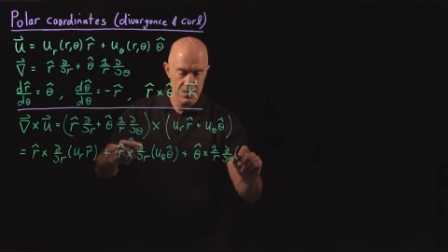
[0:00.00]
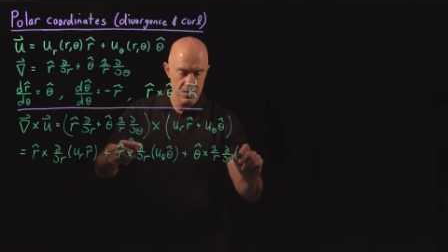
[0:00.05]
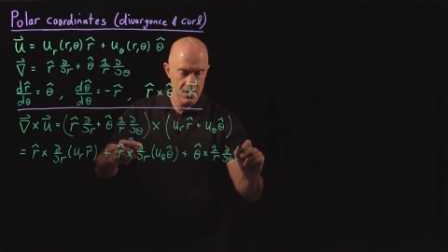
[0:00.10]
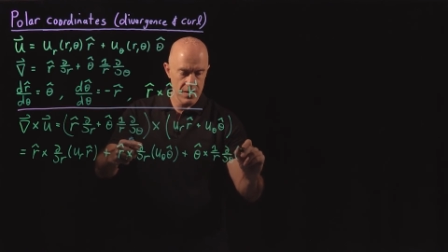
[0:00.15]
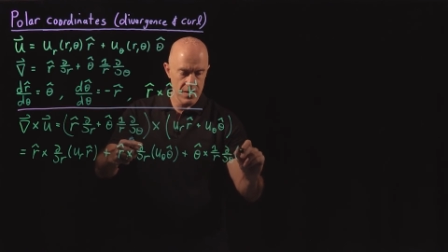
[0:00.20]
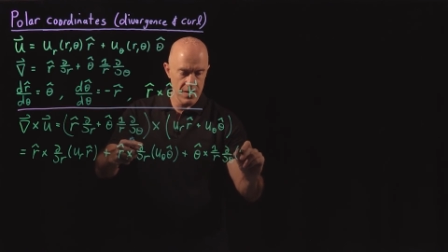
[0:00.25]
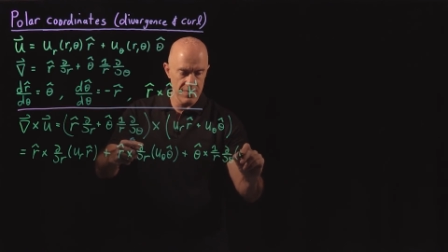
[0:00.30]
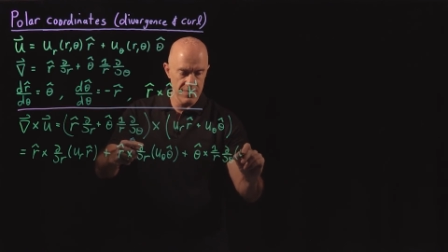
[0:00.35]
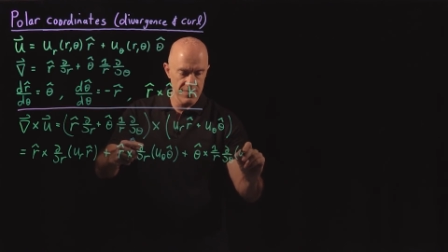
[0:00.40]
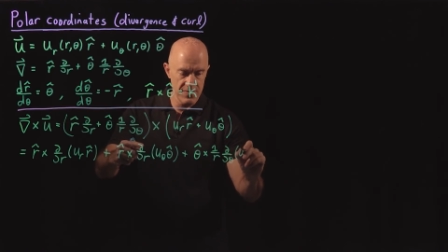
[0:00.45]

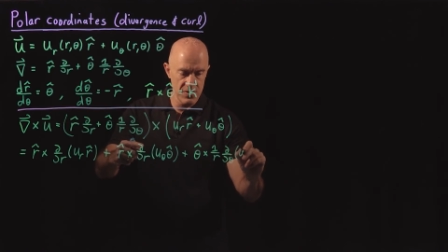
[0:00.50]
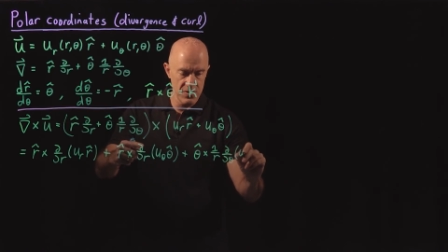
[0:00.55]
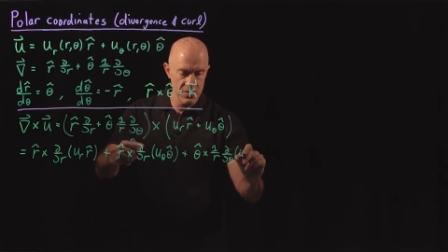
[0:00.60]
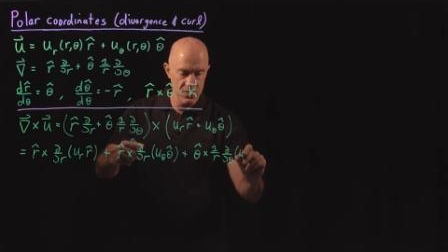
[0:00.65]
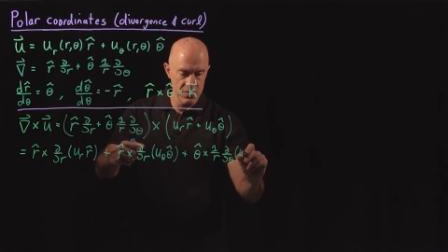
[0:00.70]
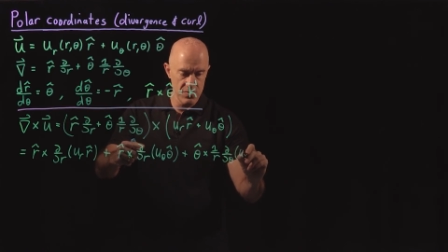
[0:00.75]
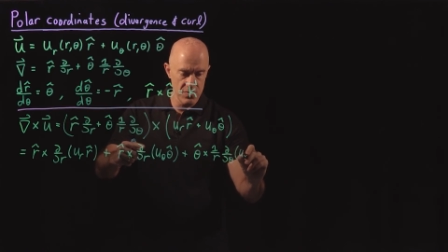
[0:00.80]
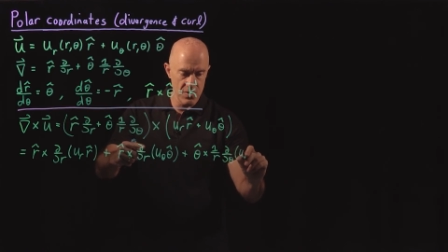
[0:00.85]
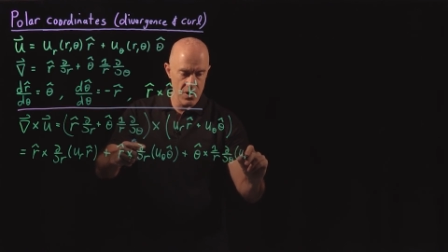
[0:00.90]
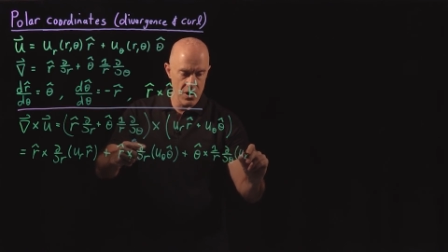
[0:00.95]
of
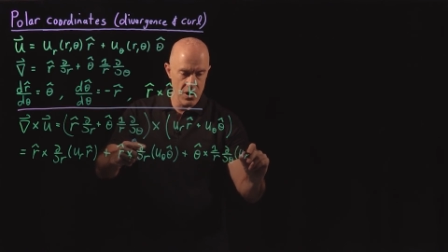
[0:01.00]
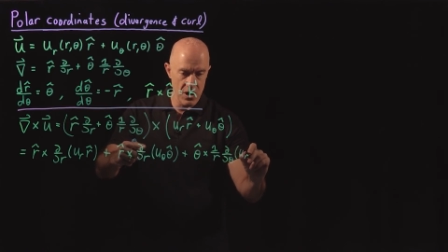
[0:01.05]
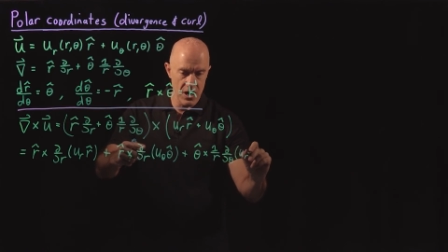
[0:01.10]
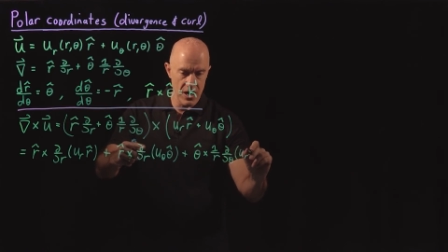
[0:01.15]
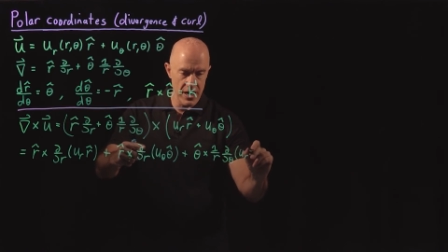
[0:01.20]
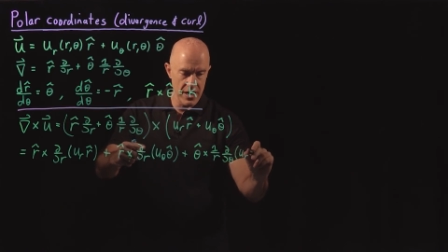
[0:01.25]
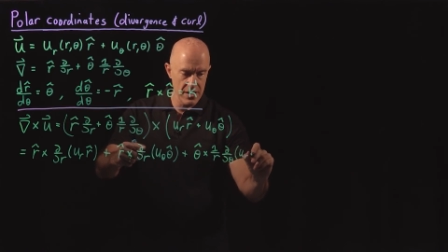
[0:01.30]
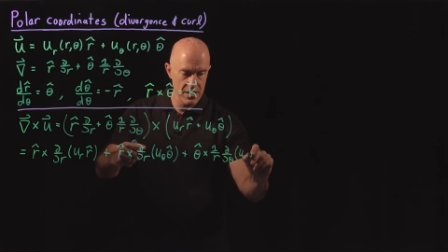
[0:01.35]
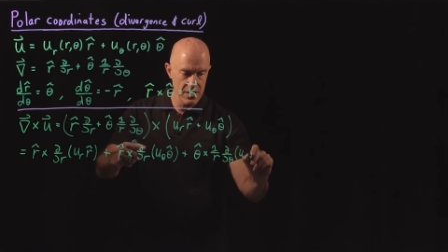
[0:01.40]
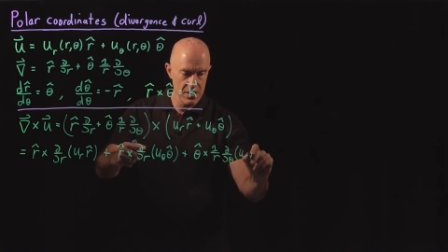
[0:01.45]
u
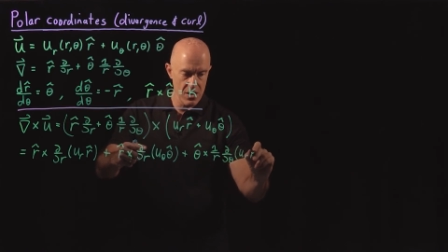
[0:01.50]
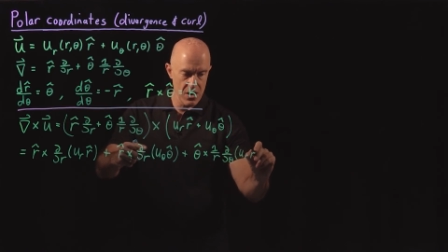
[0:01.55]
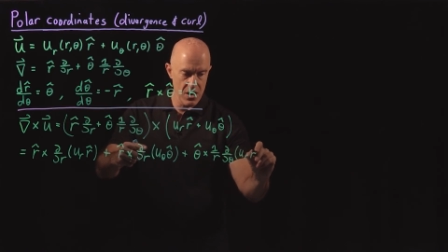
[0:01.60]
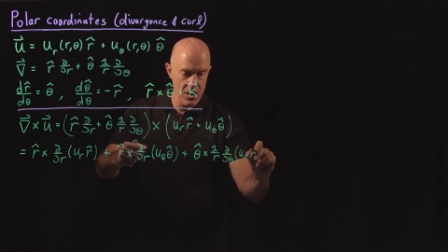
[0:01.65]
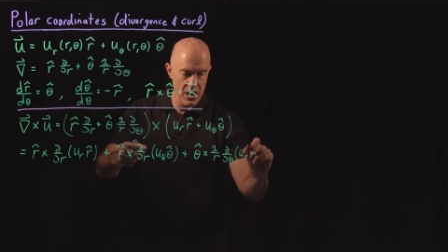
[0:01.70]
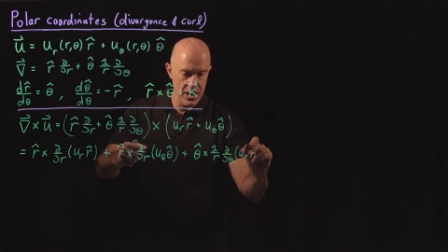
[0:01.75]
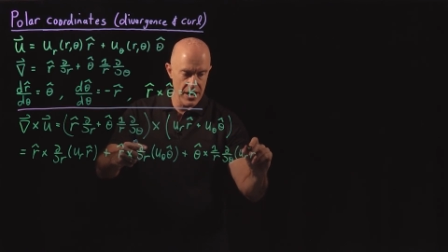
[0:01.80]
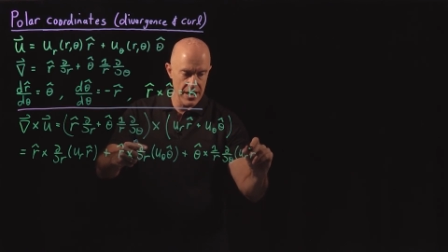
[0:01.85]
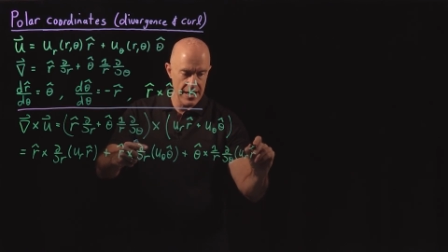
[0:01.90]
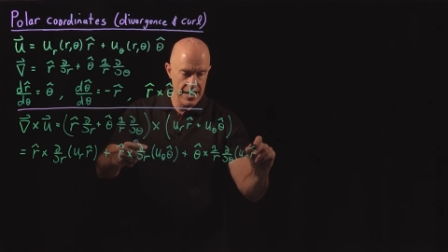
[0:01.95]
r
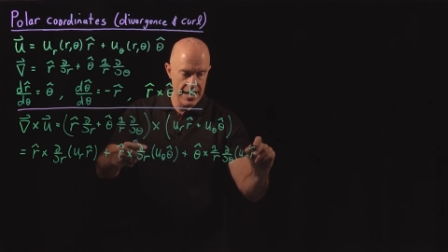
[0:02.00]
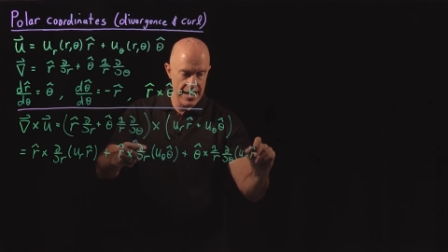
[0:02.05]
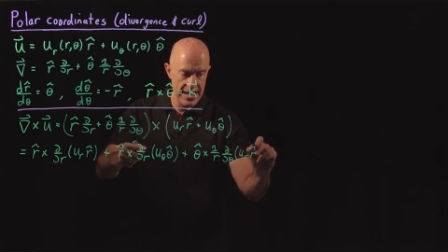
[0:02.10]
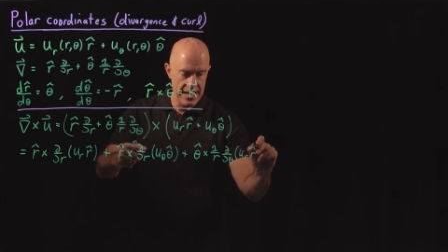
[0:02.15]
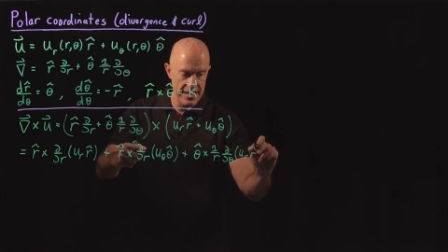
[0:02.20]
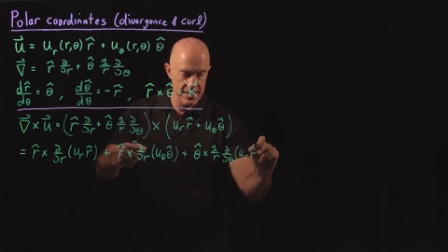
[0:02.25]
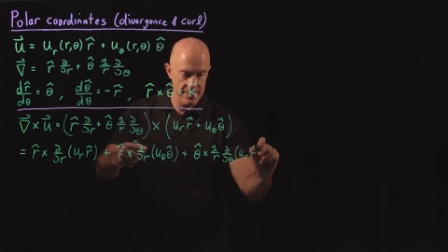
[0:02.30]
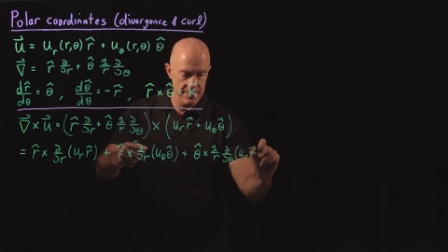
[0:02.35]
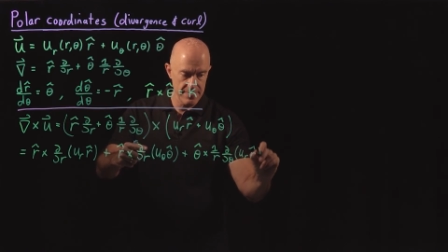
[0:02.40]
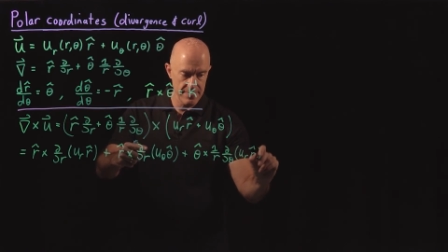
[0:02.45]

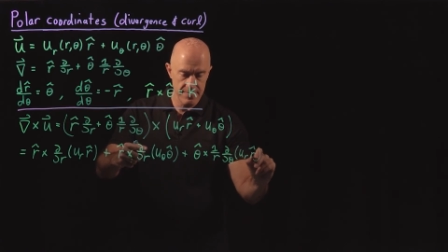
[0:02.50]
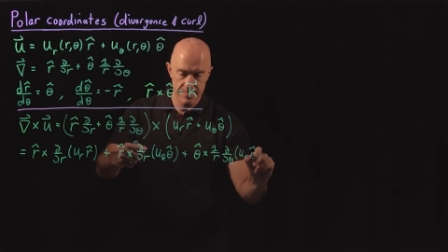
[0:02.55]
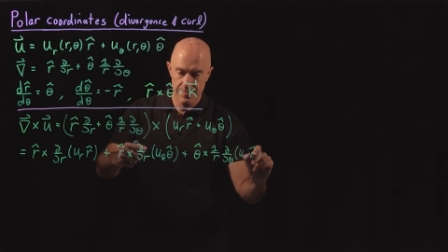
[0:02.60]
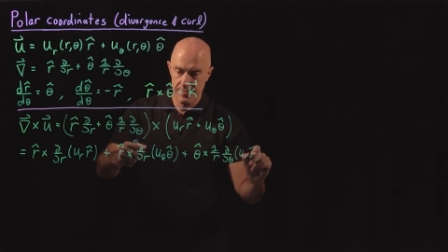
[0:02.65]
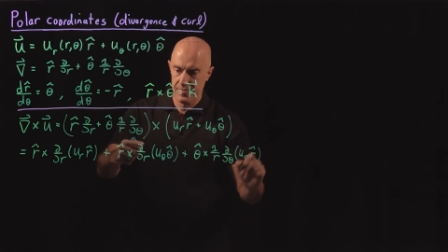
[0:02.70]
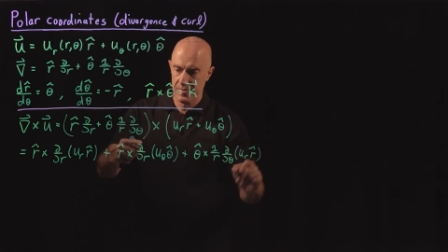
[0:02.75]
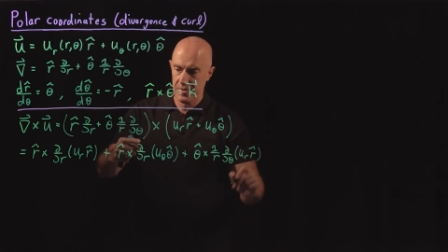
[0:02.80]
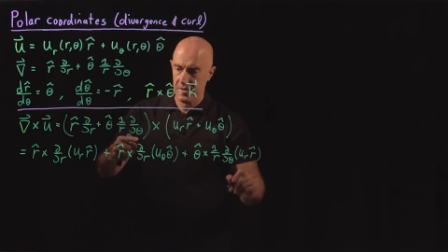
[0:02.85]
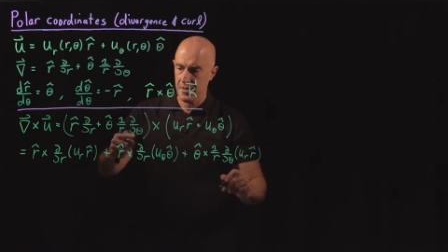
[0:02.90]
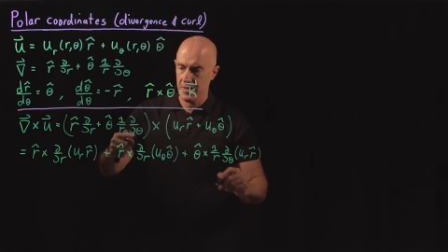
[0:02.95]
hat.
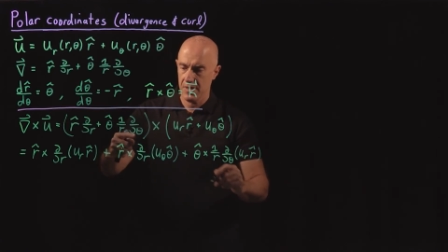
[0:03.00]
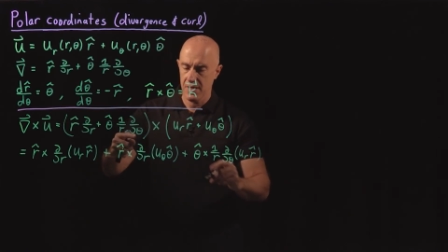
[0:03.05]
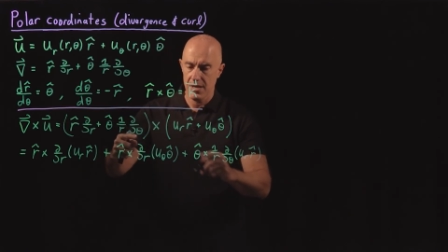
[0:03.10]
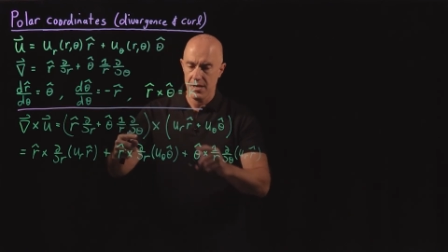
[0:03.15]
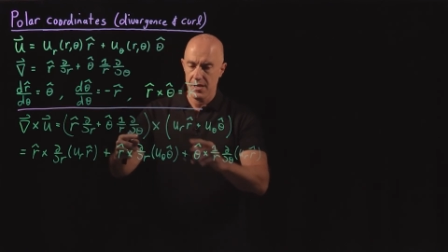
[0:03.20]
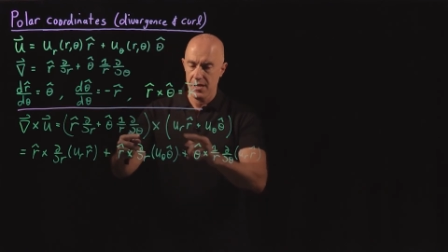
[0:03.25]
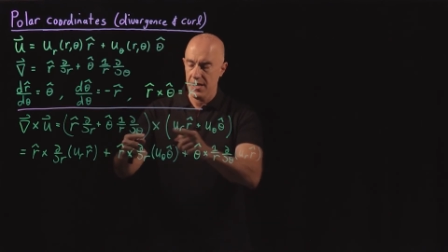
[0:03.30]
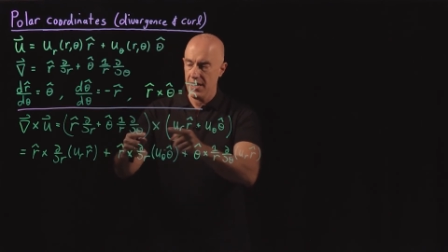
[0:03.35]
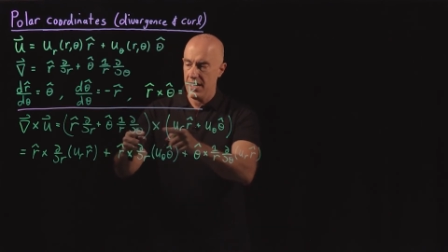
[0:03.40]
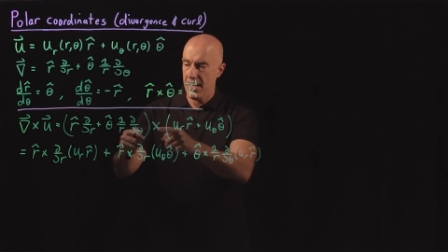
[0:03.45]

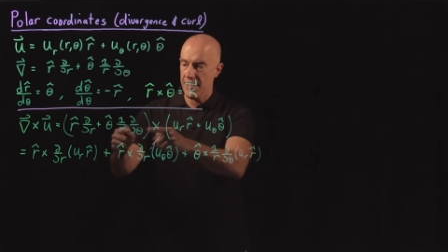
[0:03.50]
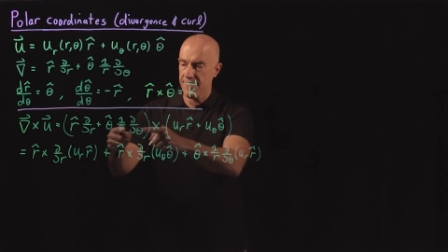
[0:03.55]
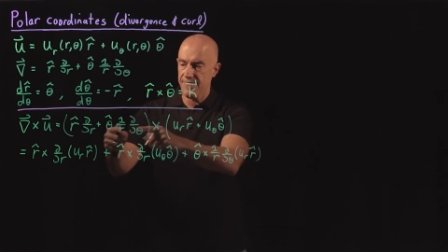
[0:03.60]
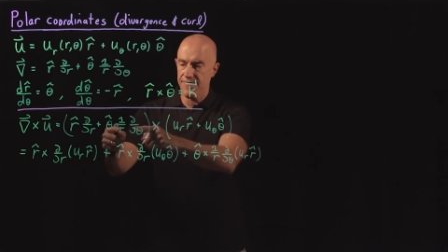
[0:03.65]
And